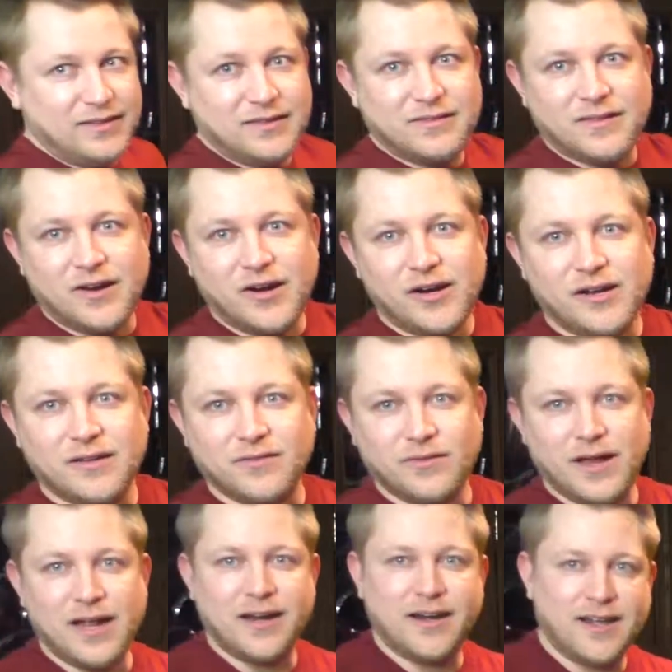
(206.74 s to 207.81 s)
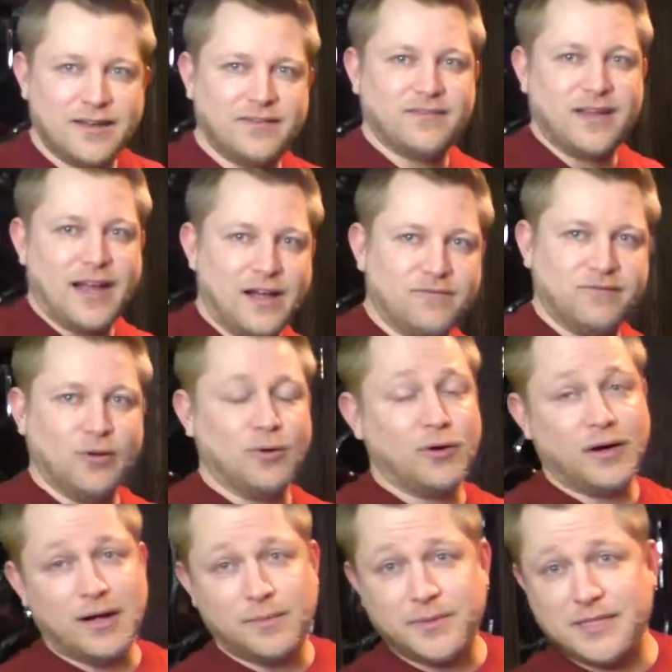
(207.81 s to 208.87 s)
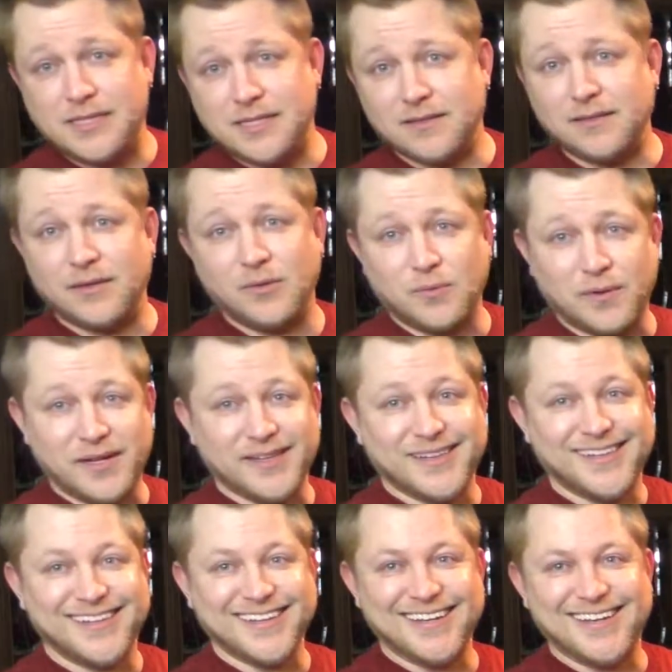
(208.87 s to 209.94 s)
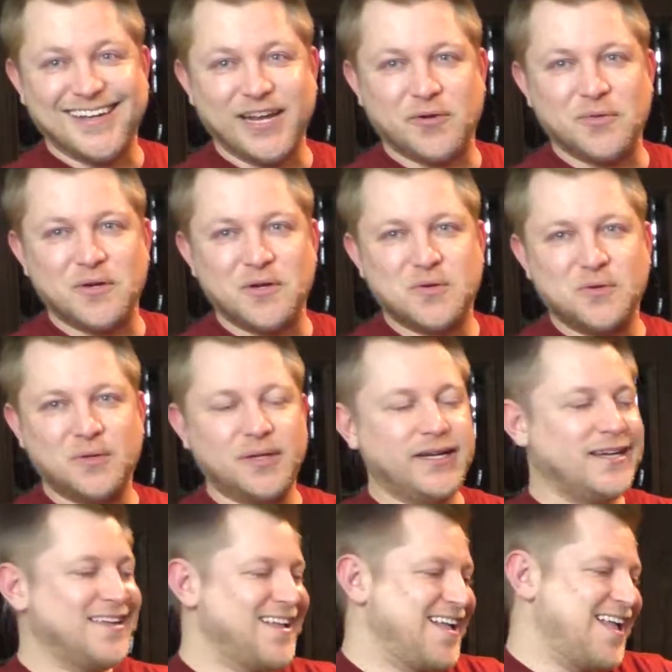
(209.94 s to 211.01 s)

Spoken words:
in this area because we got a nice tile floor, and I'll be dealing with liquid cooling,